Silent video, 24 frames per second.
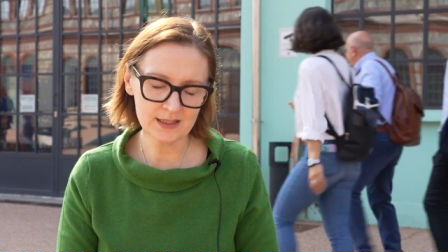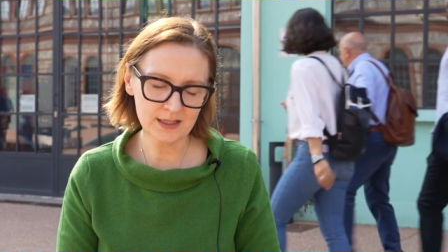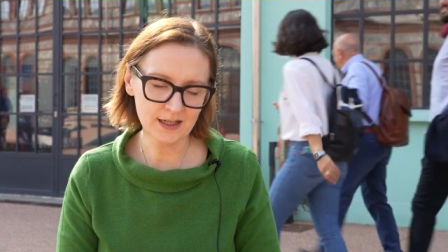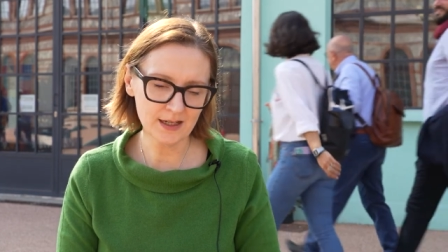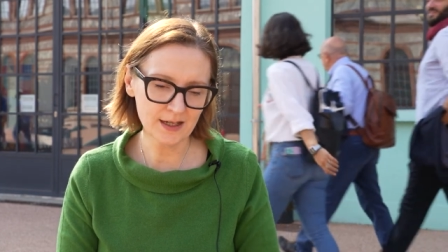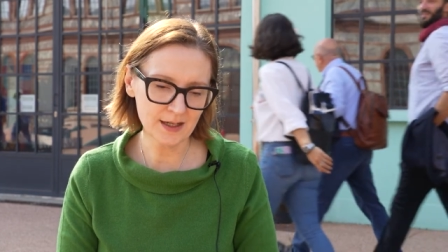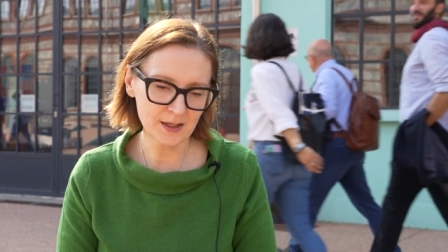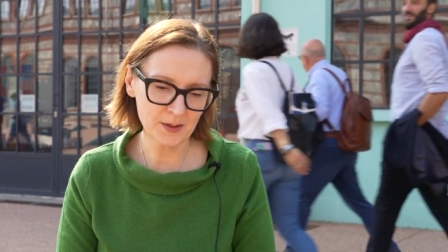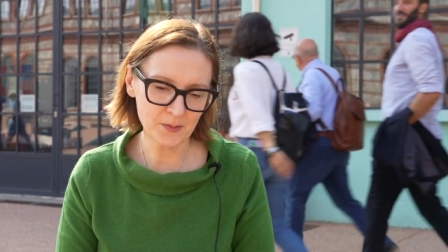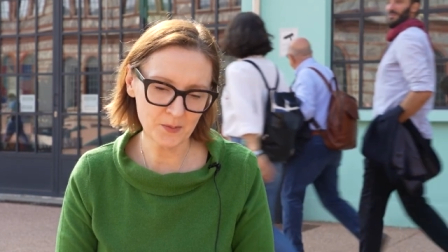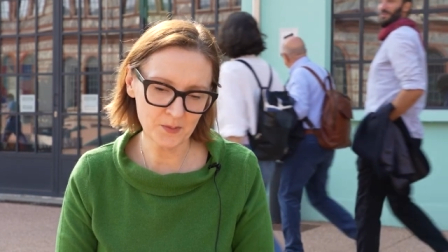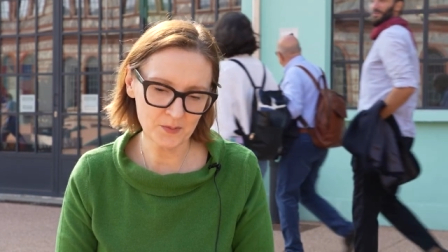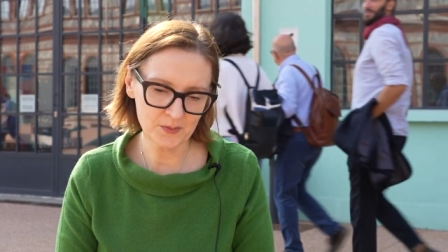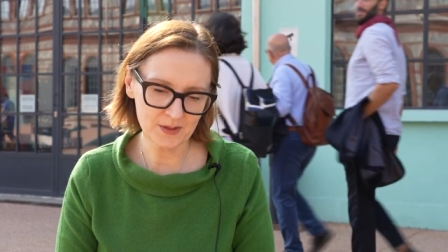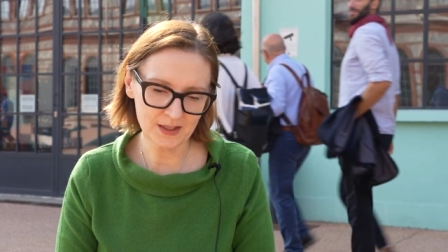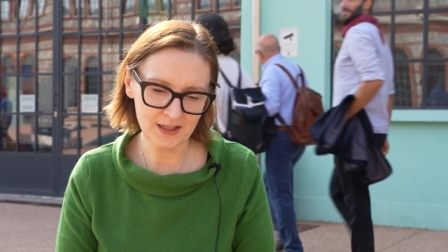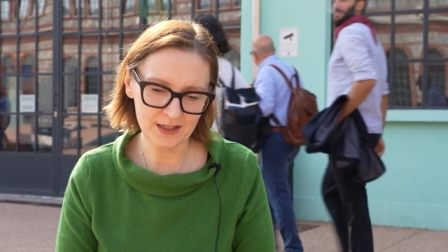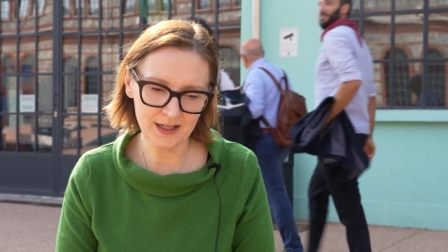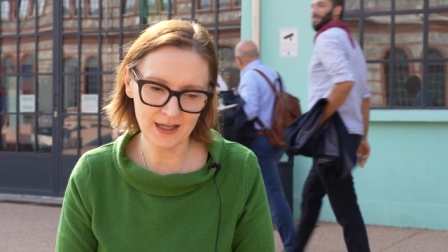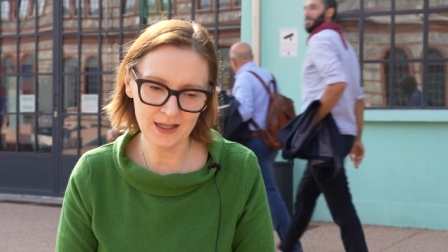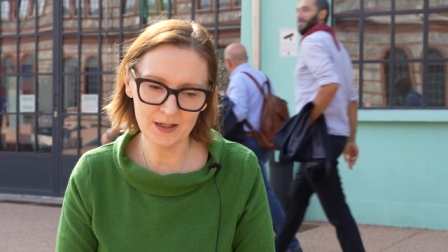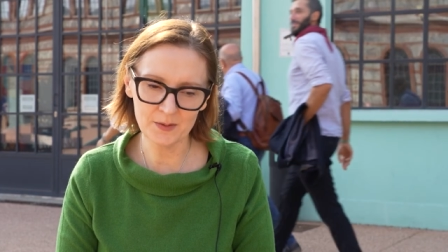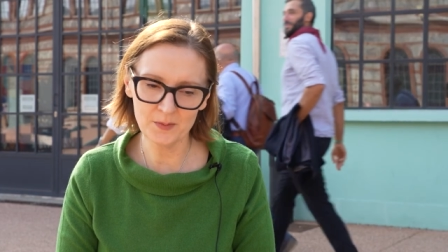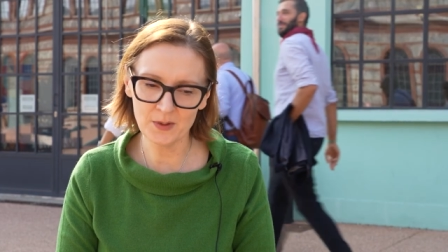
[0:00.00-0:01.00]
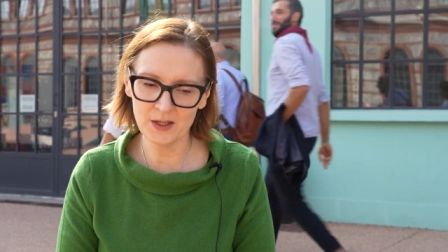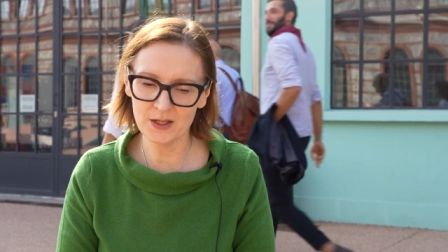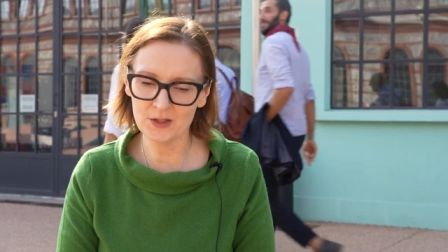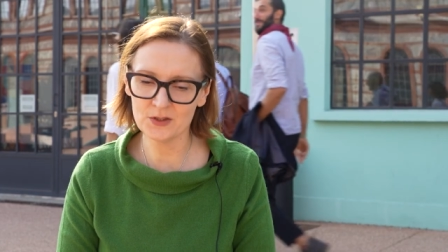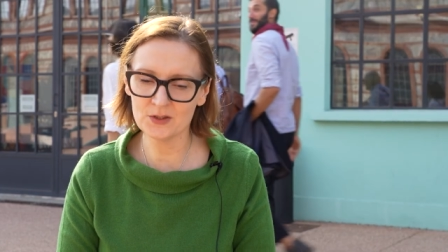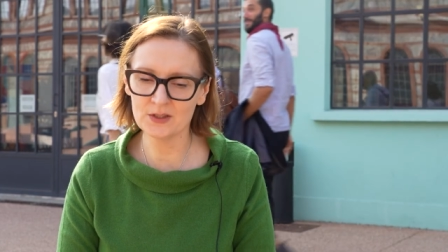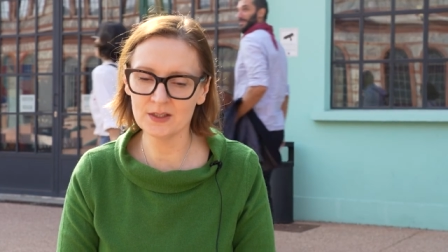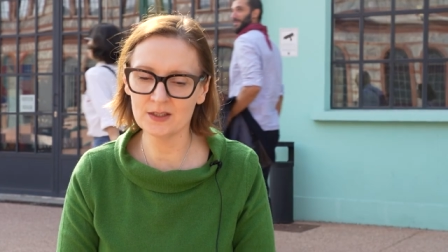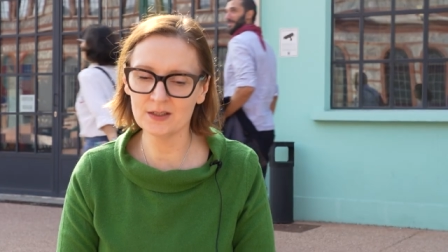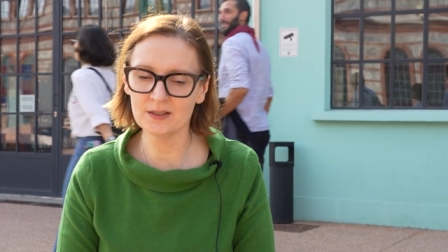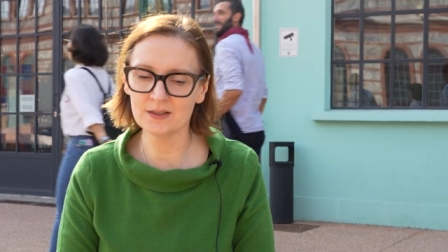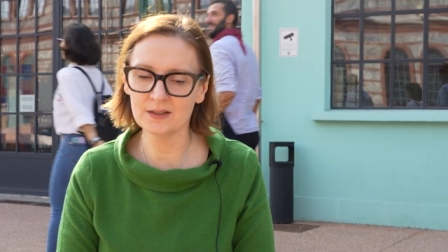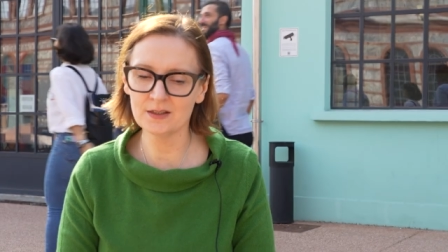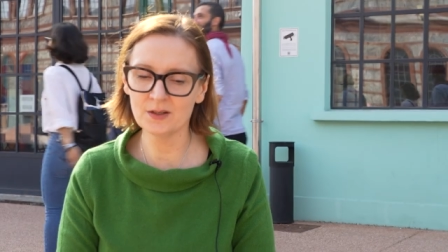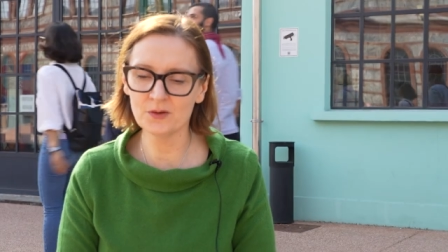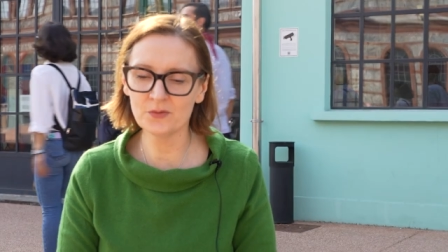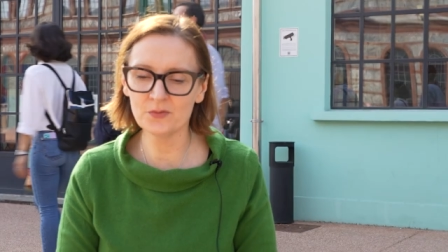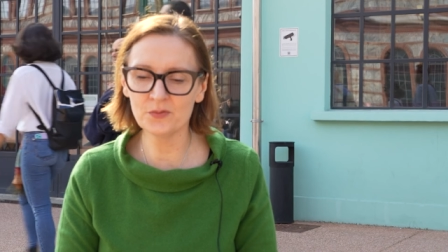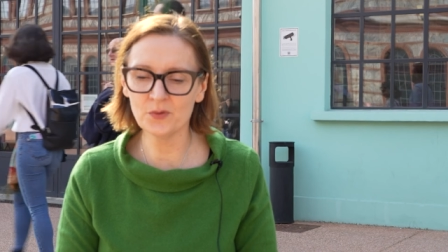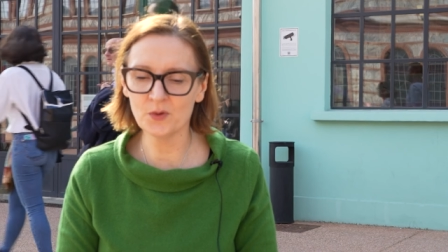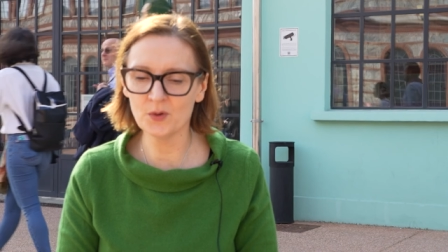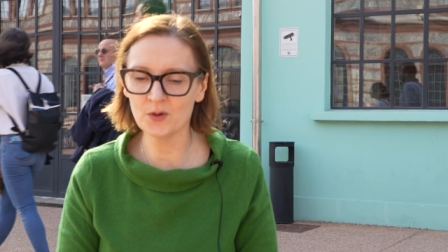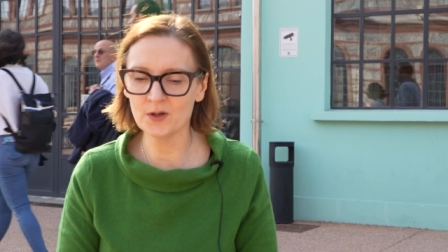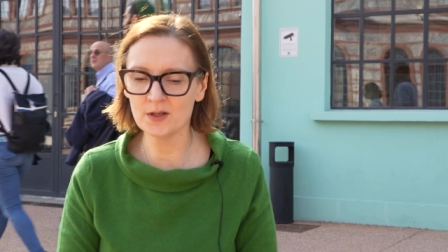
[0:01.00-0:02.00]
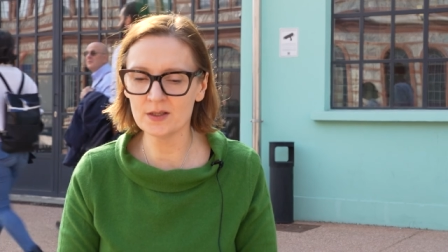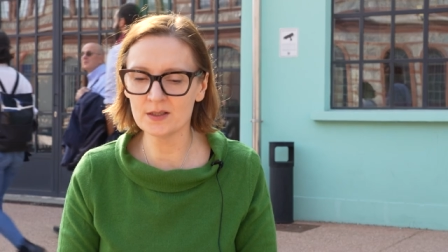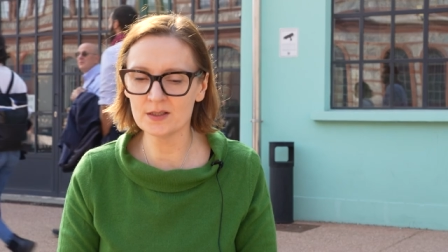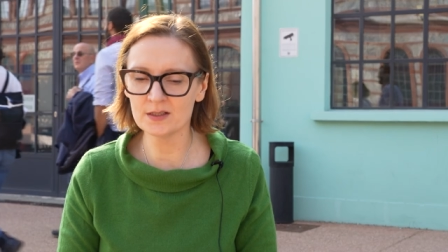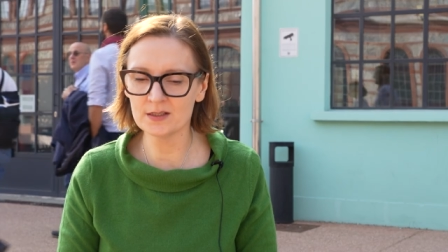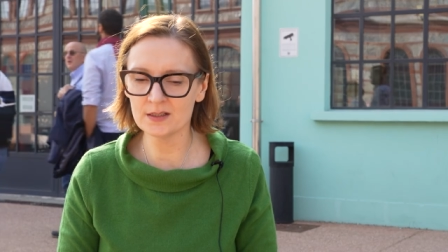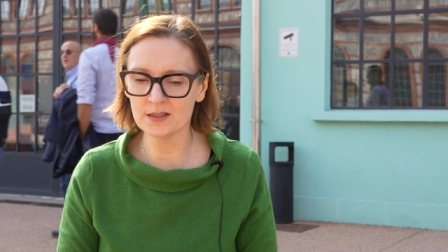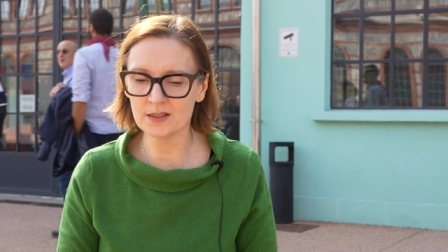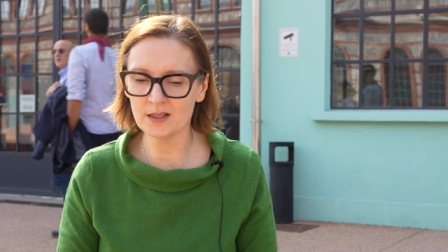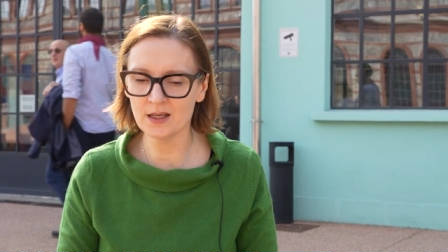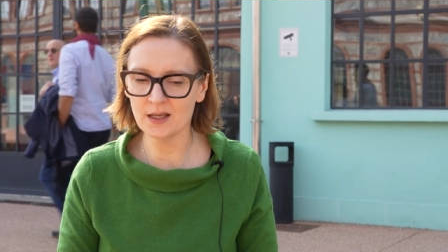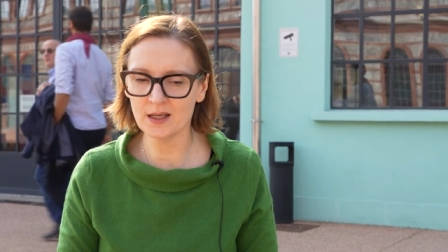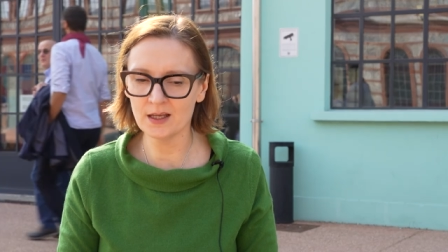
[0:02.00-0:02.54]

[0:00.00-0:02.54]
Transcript: time that animation affords